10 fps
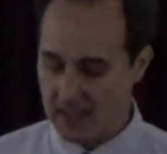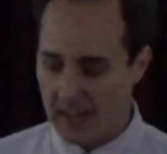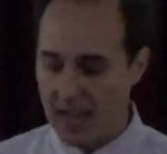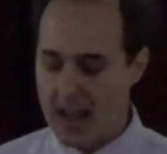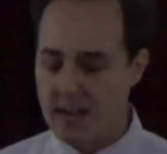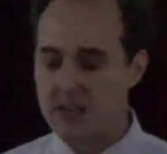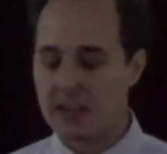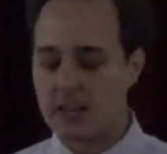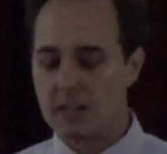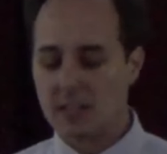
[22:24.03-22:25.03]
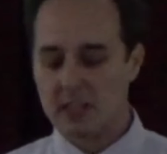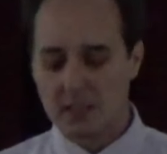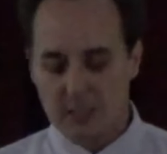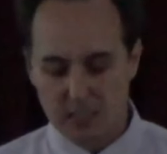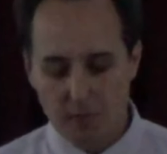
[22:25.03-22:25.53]
And uh,
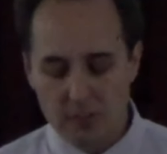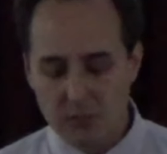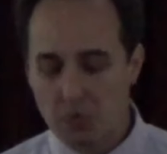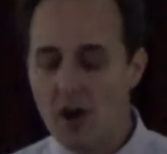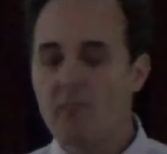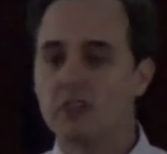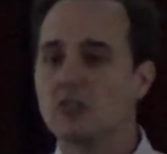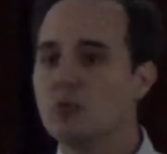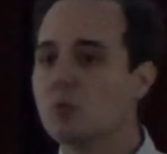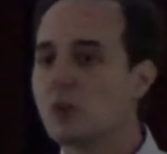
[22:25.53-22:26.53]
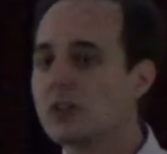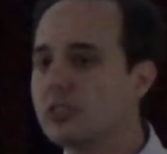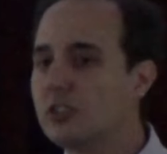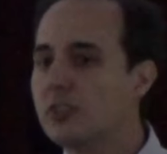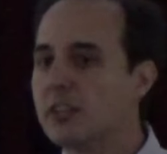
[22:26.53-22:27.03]
some of these prophets who warned
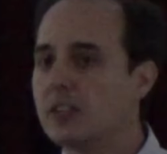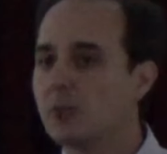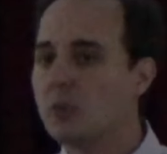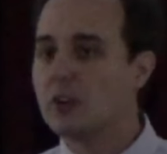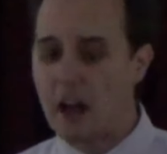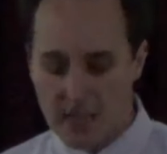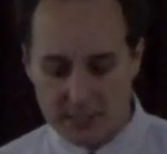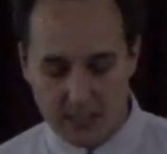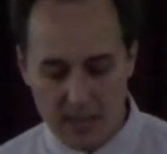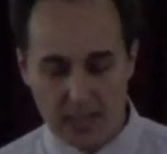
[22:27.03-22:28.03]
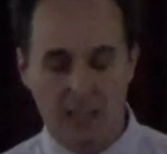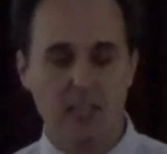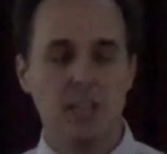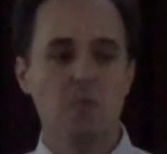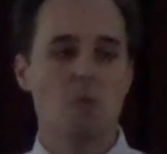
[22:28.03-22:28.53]
Judah were Isaiah.
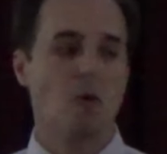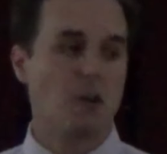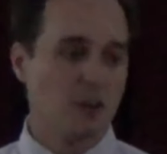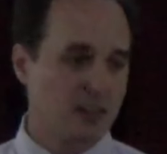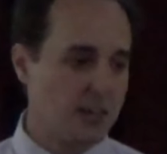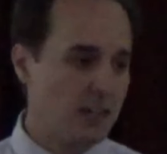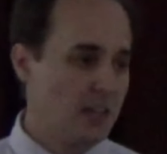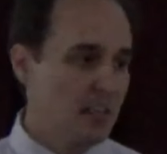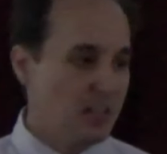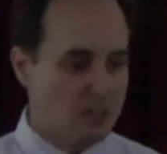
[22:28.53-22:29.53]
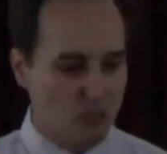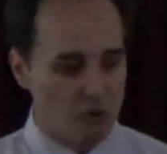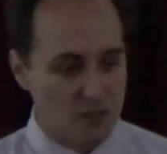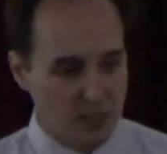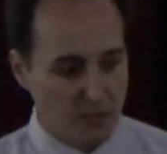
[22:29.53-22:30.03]
He warned uh,
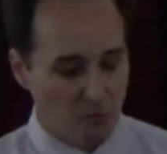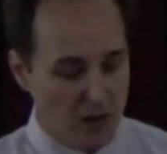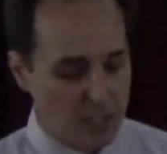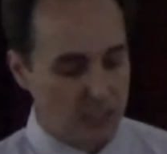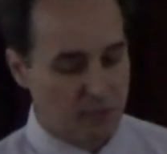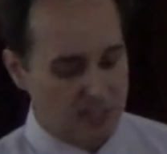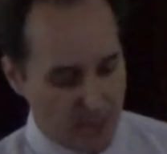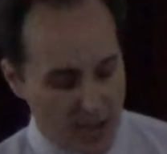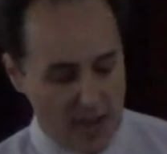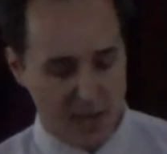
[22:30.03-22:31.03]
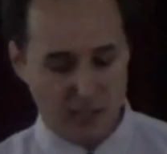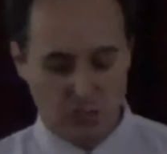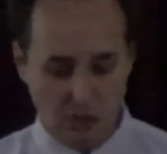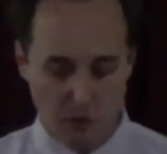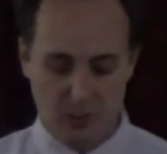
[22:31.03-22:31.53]
Judah in the reigns of Uzziah and
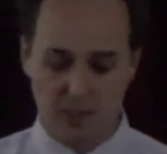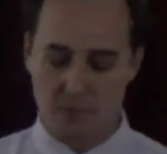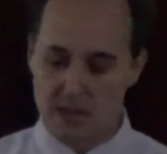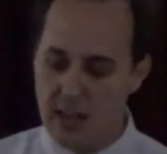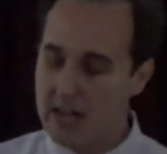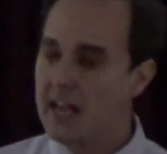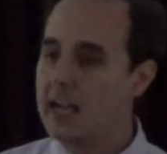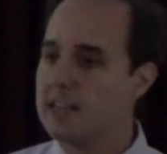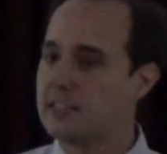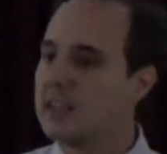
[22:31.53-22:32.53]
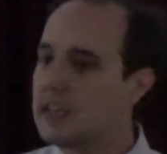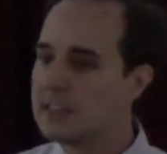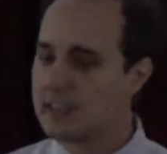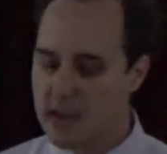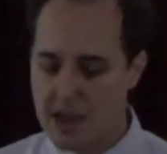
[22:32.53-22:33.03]
Jotham and Ahaz and
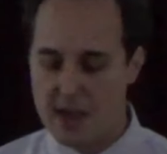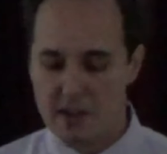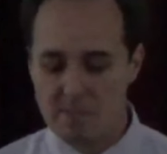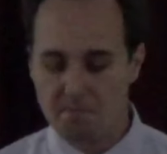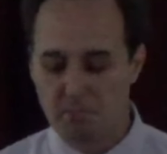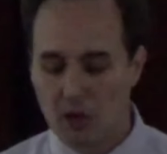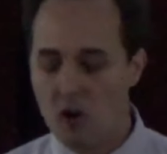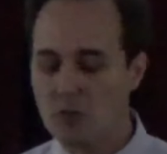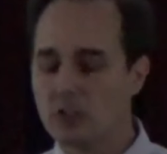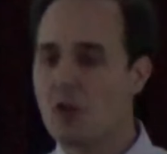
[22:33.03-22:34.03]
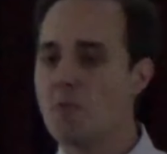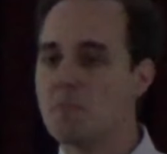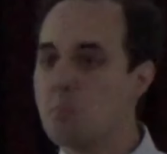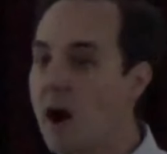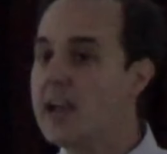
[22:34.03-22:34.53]
Hezekiah. Also,
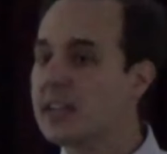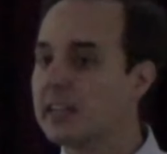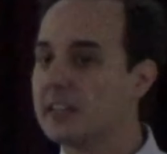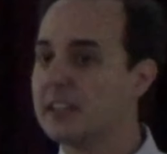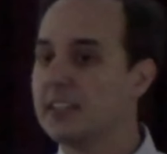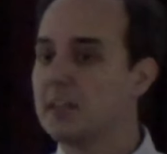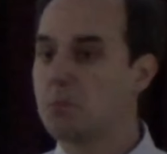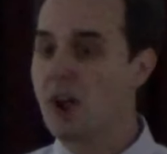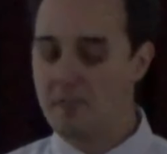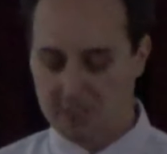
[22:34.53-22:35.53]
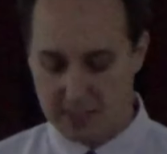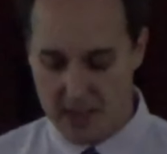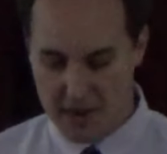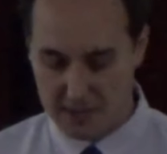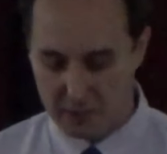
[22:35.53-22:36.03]
Micah
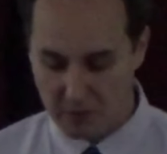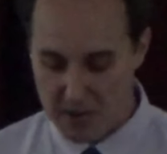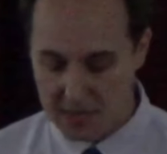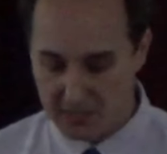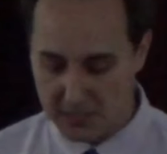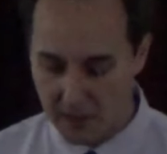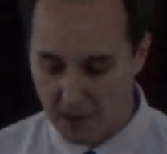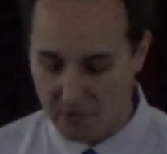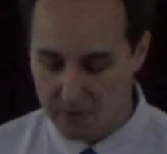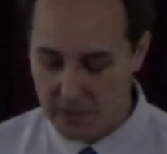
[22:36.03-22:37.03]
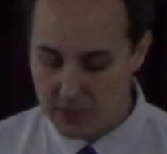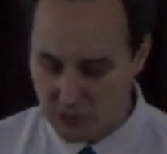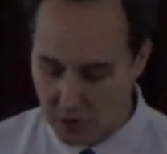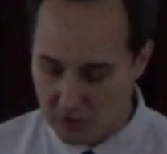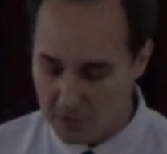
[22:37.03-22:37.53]
prophesied in the reigns of
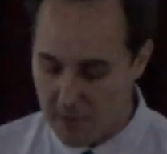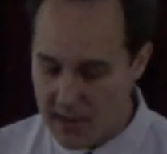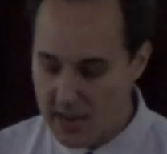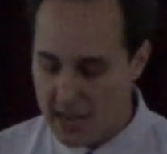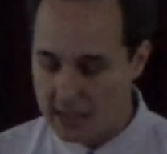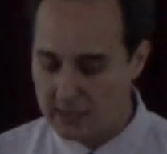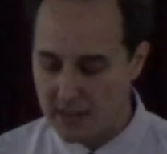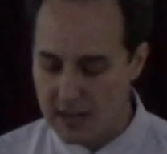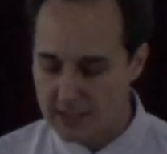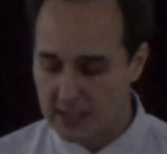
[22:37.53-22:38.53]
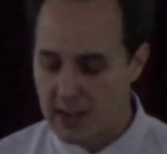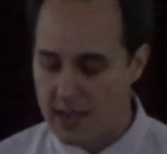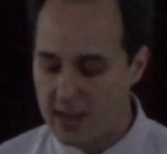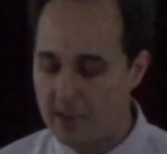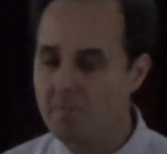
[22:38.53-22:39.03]
Jotham, Ahaz, and
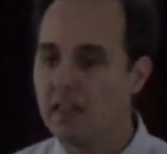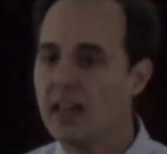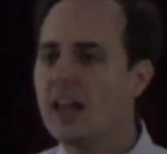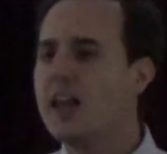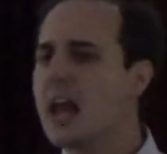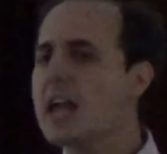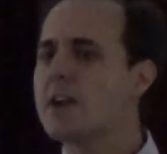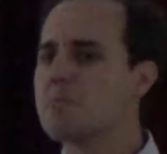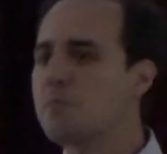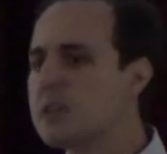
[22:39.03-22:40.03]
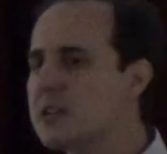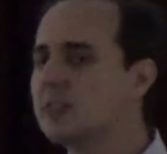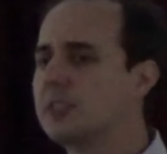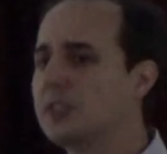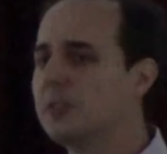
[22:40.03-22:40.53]
Hezekiah. Nahum
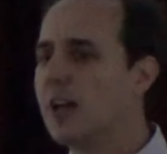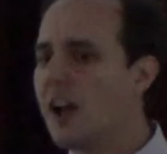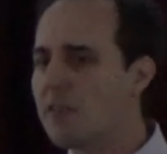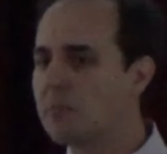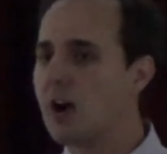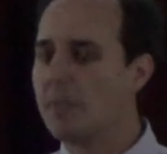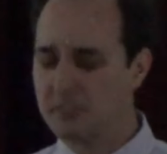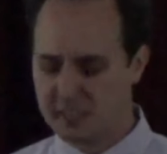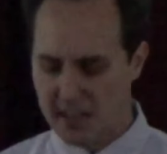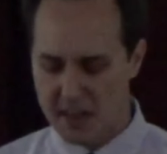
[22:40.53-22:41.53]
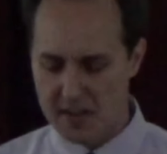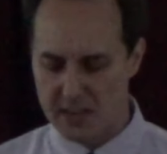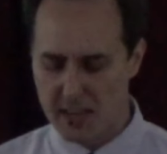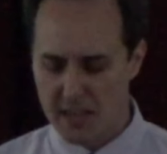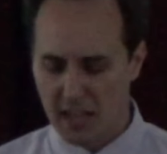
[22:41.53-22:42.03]
appears to have prophesied
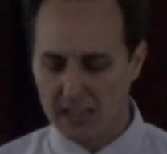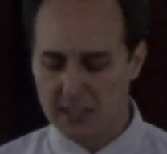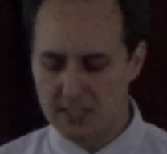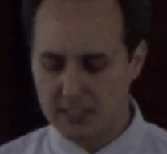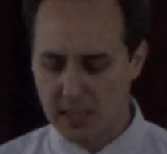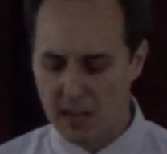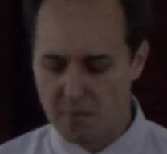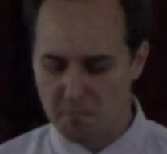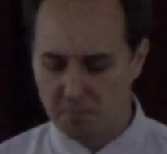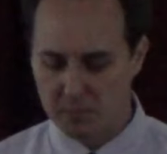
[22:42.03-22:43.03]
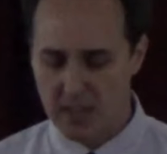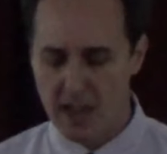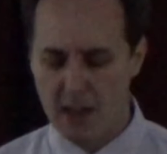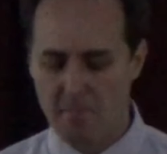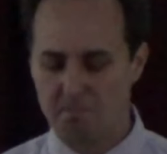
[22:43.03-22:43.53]
at this same
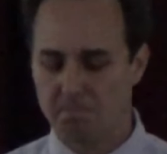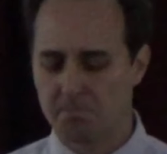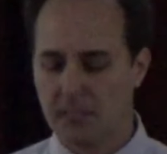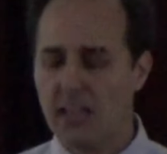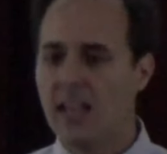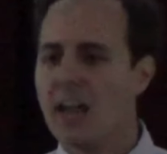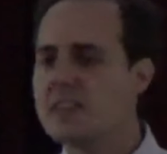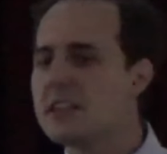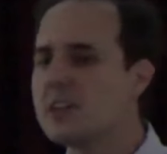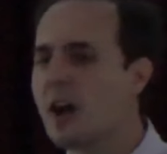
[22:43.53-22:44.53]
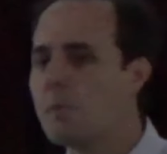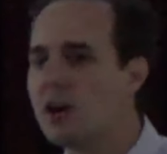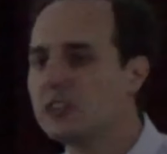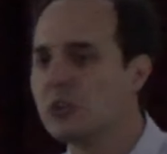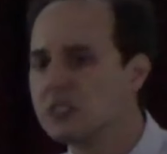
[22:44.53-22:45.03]
time. And then
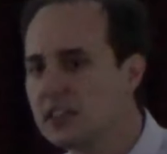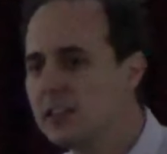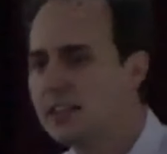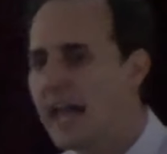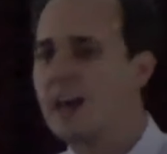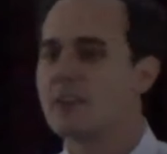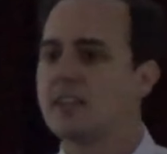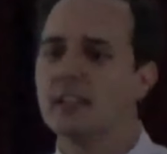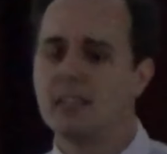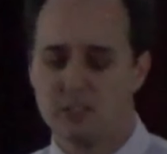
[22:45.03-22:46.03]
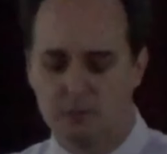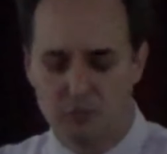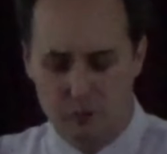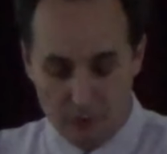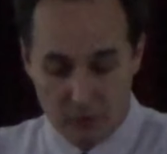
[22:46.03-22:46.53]
among those latter kings of
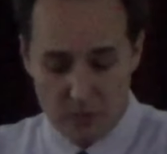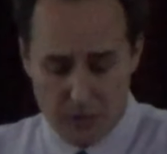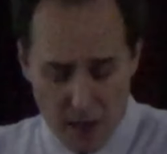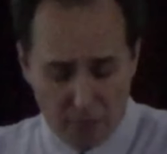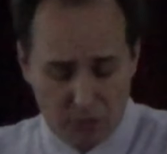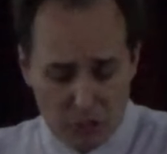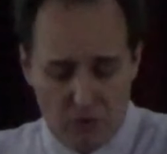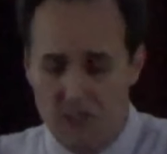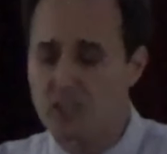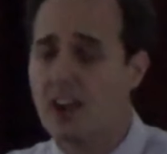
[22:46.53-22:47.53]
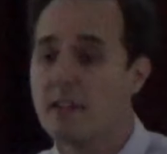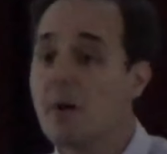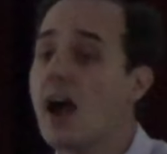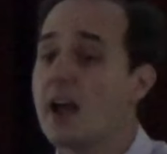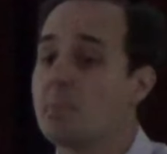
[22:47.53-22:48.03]
of Judah.
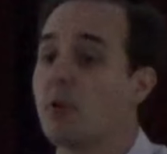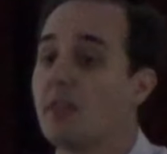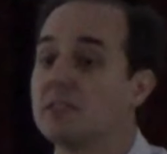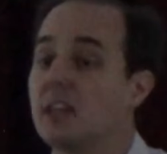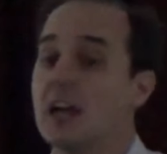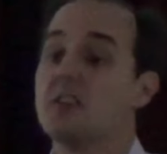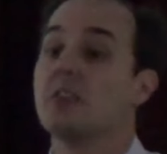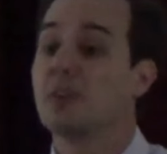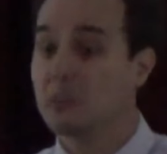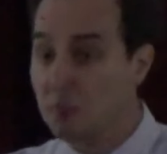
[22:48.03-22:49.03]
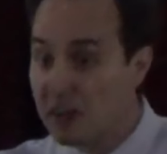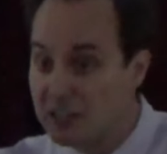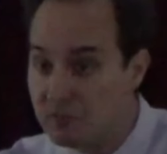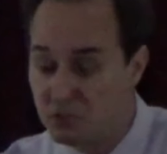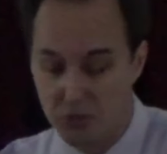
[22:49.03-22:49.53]
Jeremiah prophesied during the
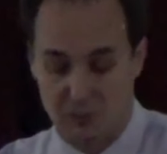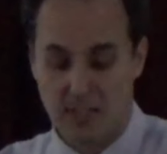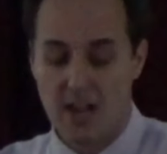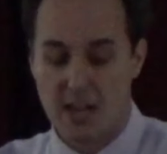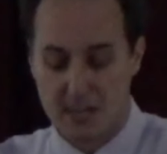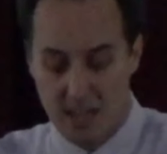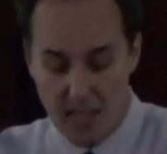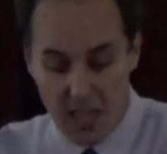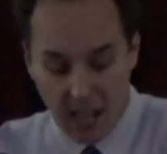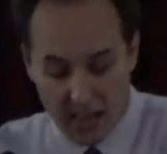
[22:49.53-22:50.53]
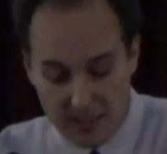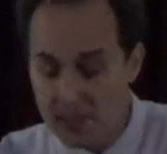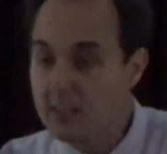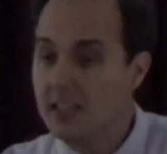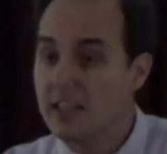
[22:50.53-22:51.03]
reigns of Josiah and
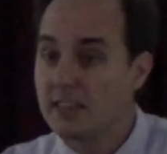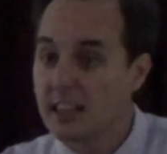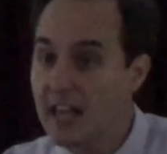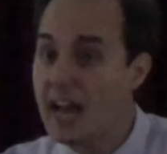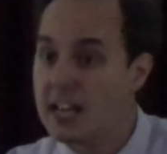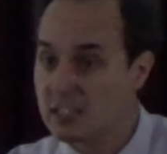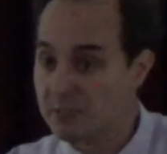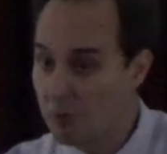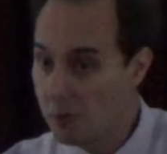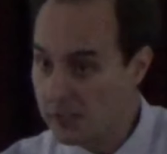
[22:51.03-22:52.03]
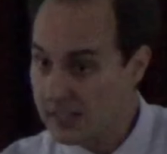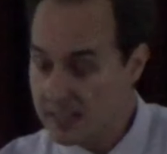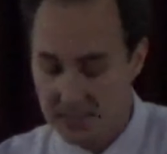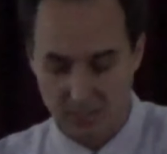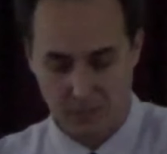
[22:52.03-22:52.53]
then the last four
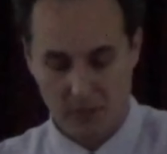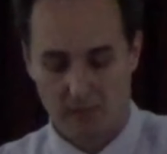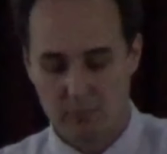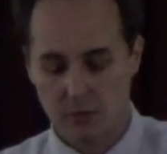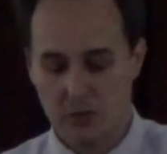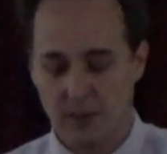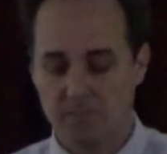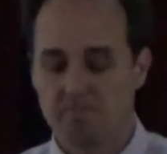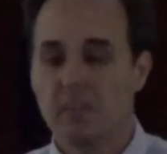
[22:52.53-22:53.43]
kings of Judah.